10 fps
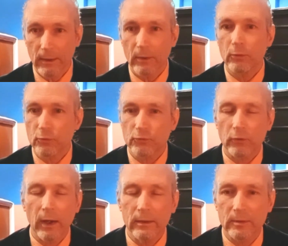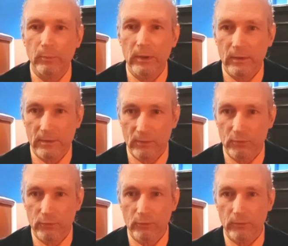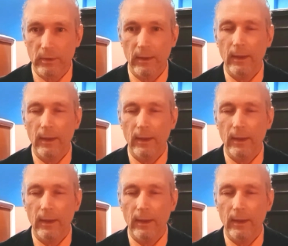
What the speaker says: who try to bring us the truth,